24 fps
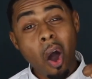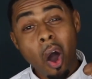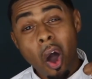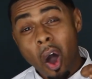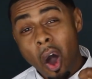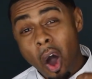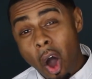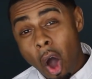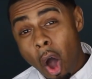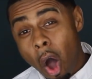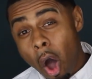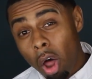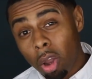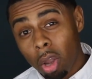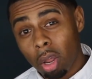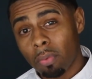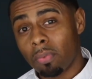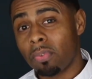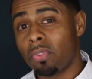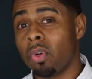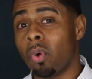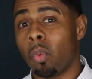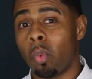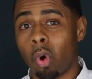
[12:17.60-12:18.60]
All of
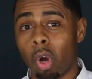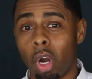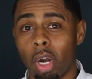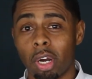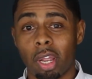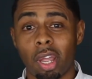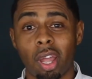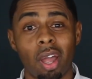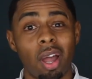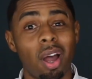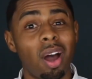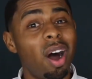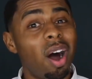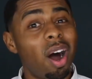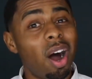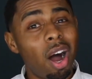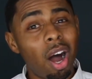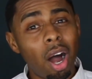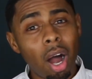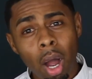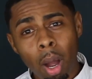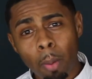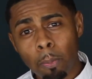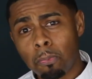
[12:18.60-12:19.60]
the work
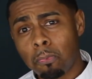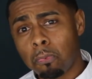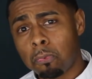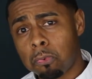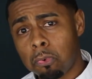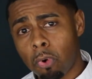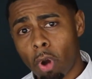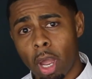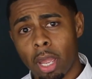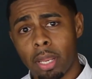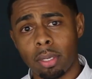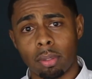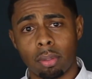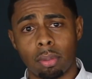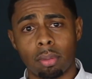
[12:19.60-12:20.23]
up front,